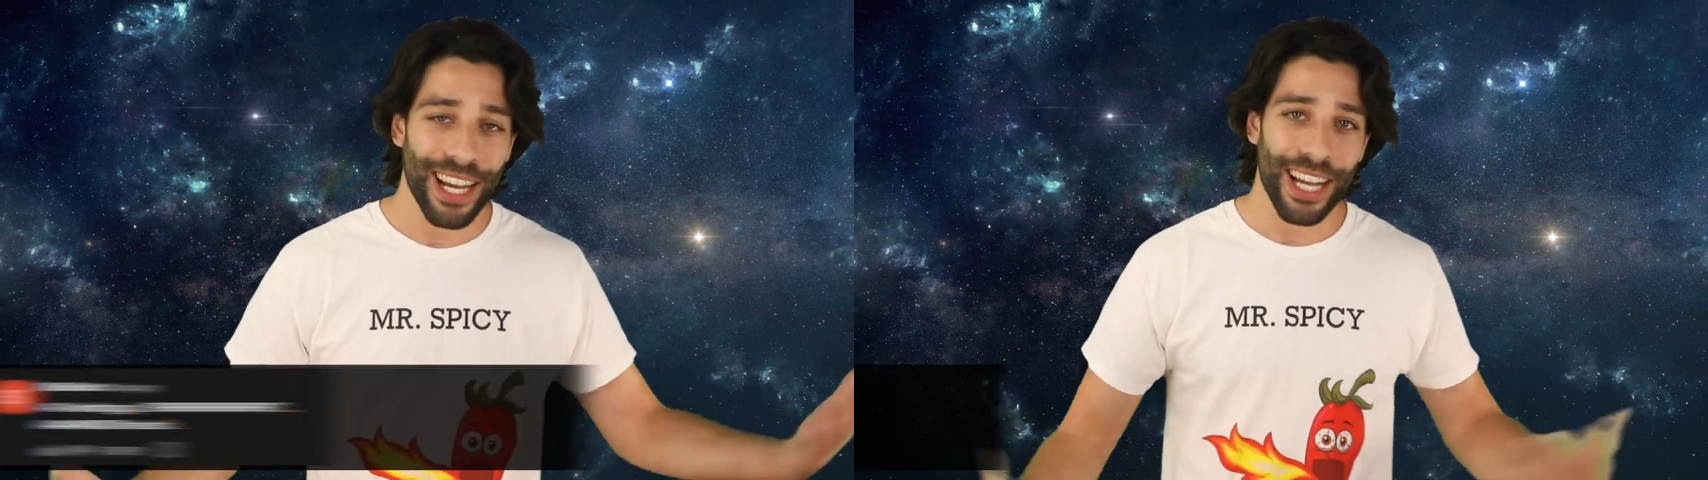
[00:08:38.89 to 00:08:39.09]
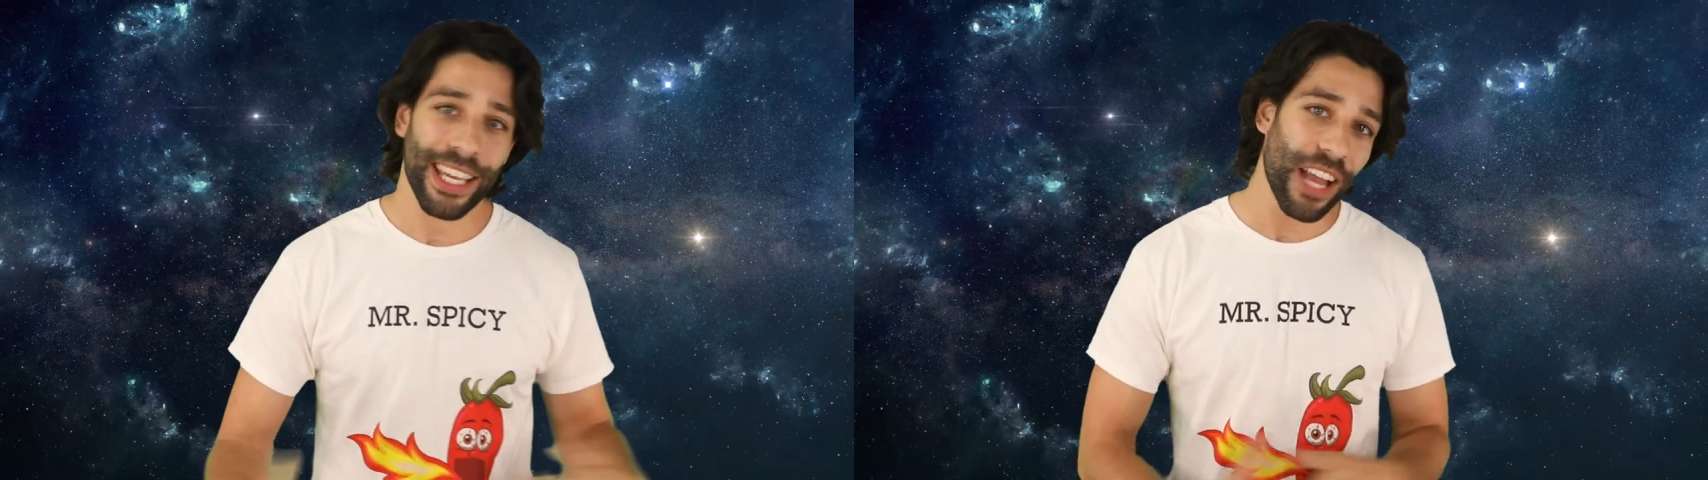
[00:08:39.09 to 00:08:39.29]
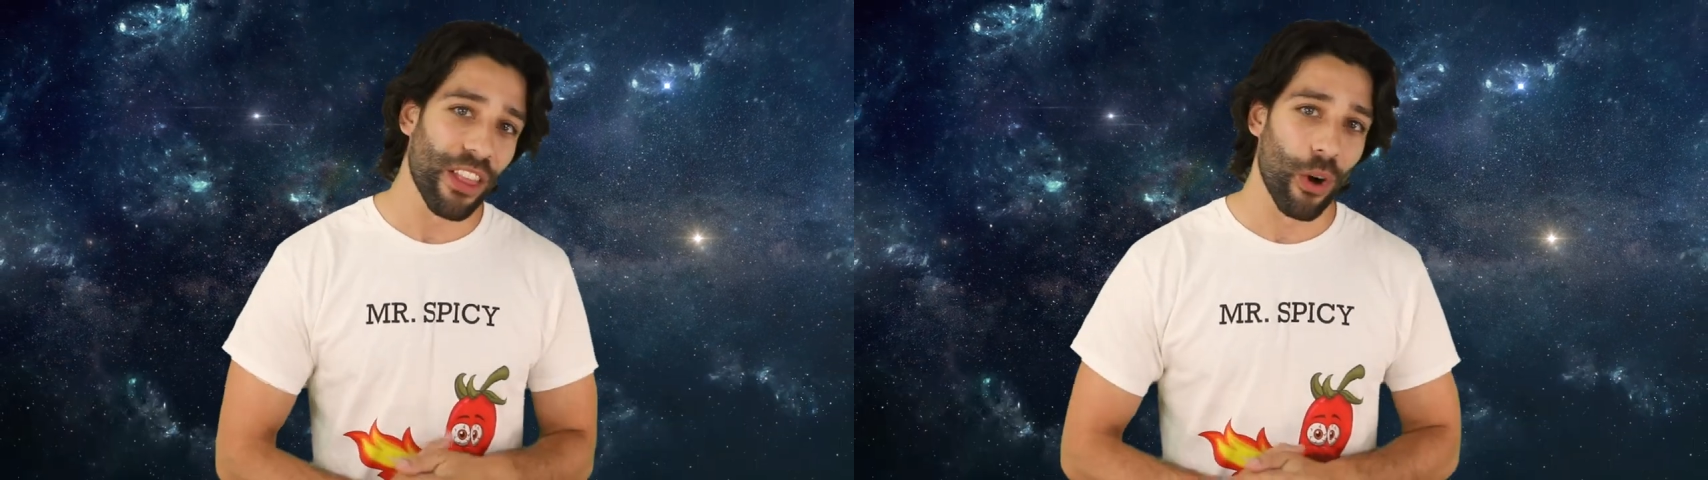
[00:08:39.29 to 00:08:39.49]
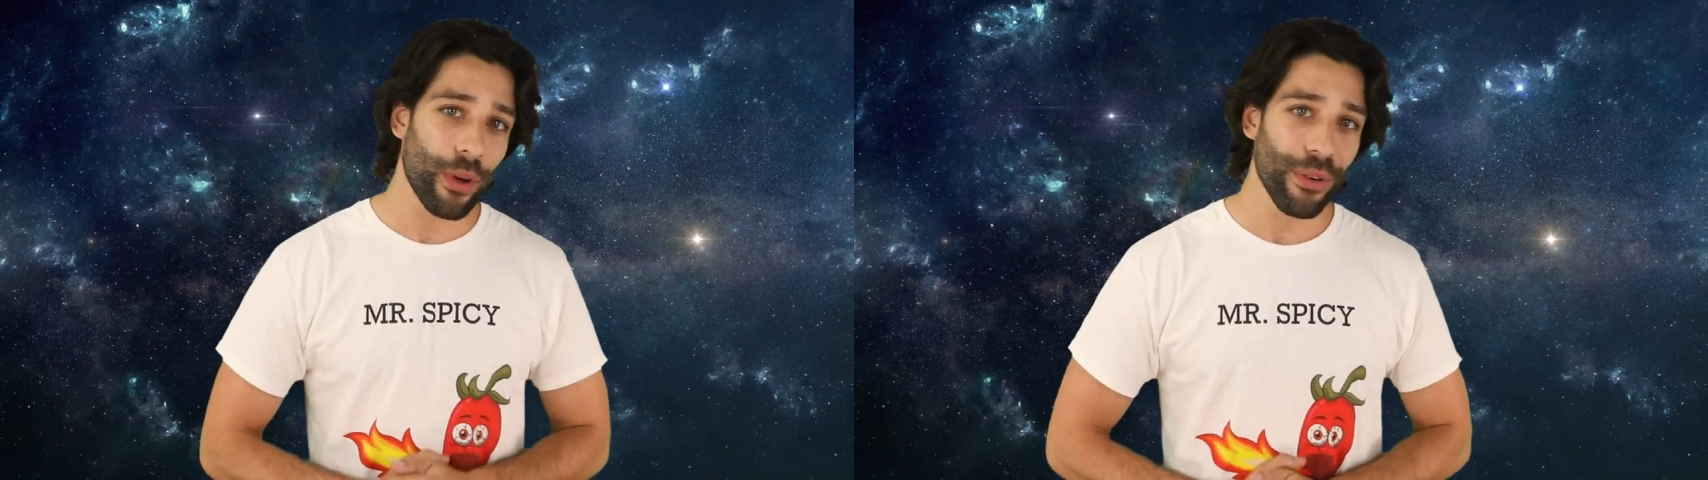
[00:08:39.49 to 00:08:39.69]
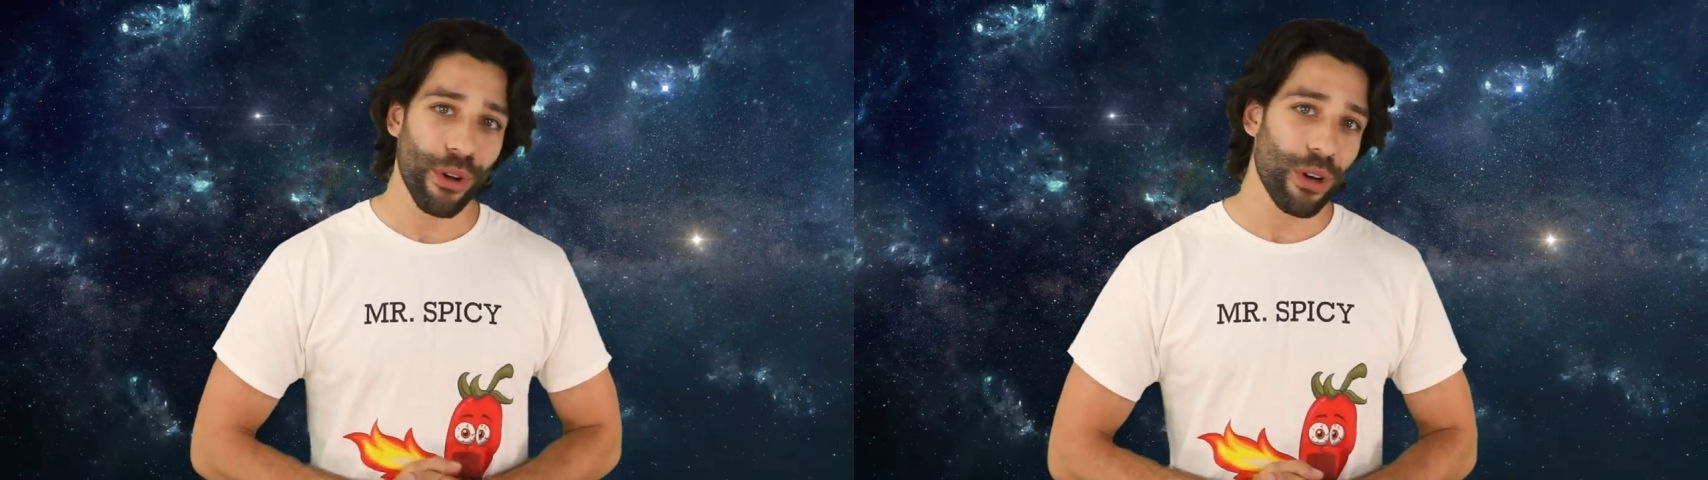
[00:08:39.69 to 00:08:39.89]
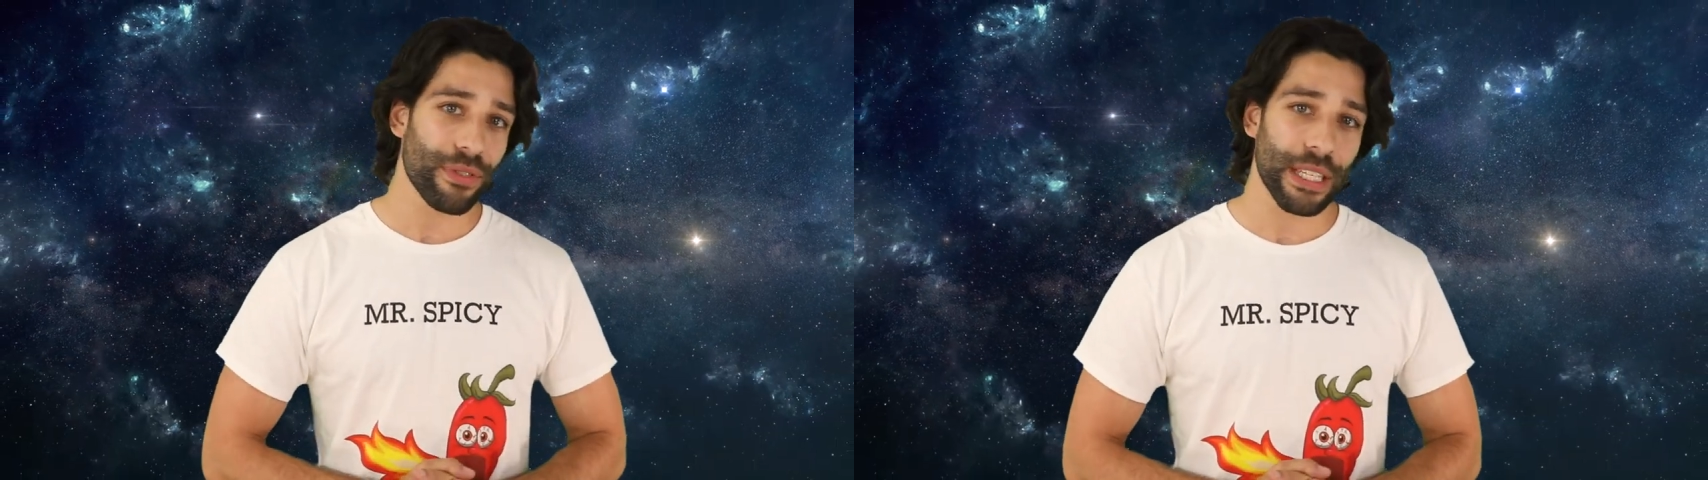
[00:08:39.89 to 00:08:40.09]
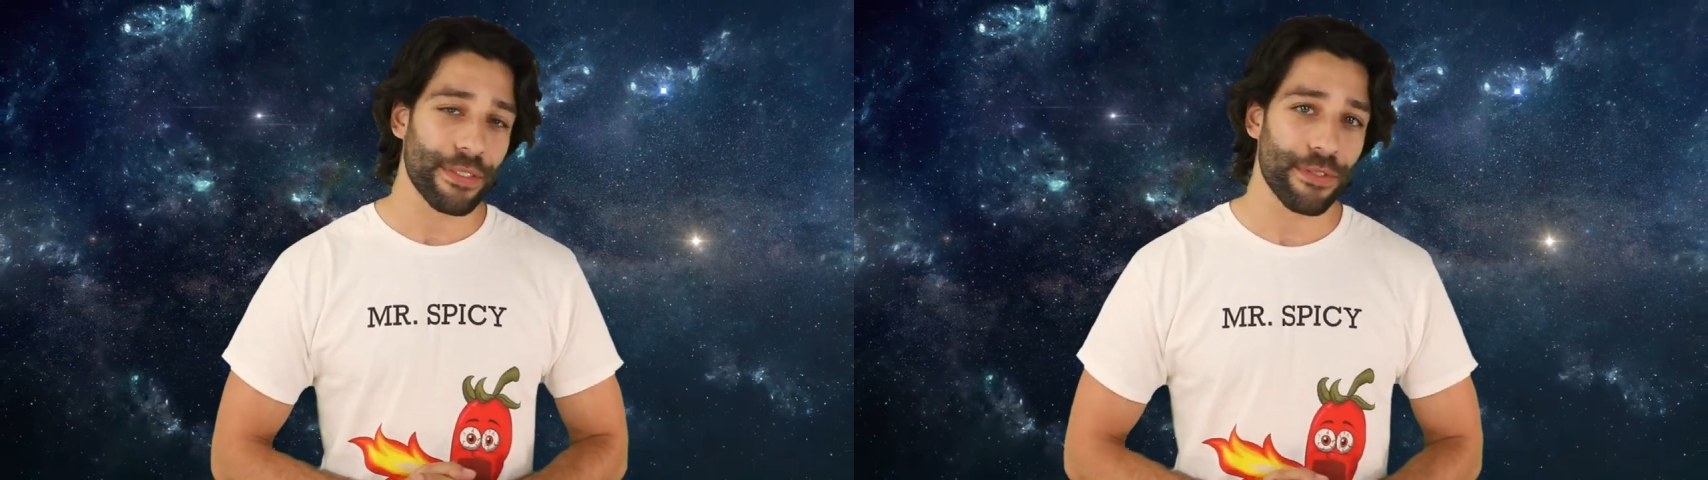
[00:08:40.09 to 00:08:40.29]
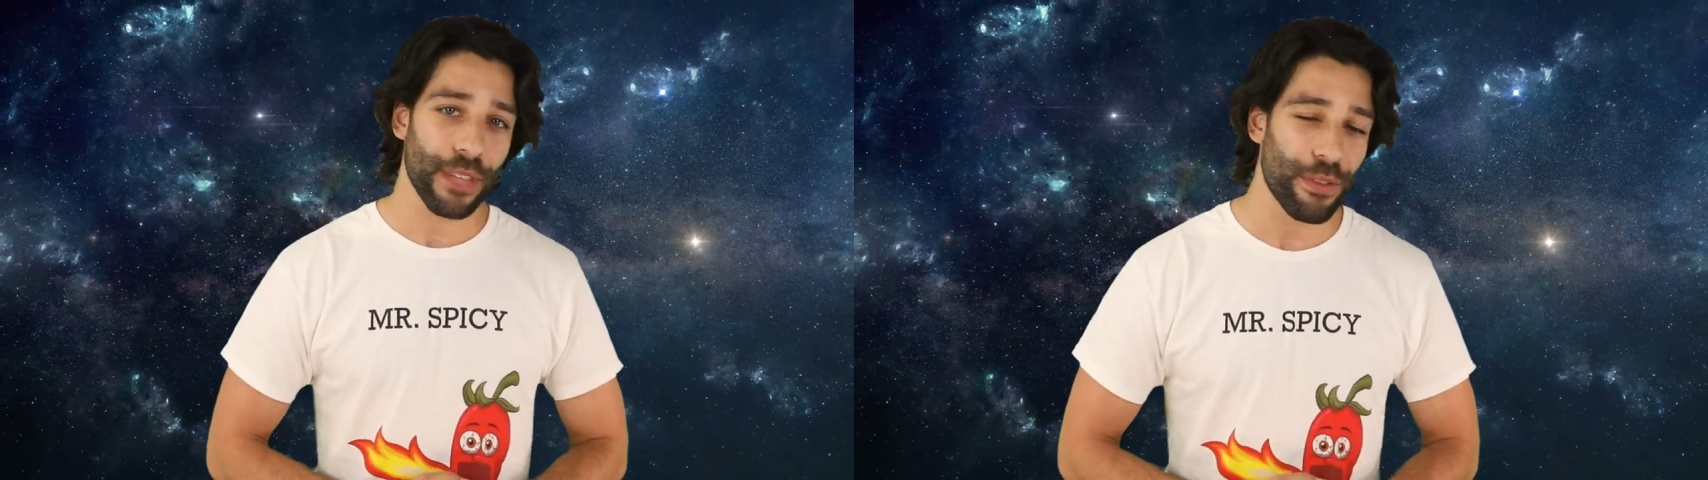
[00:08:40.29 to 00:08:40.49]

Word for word: Again though, we don't know if, if,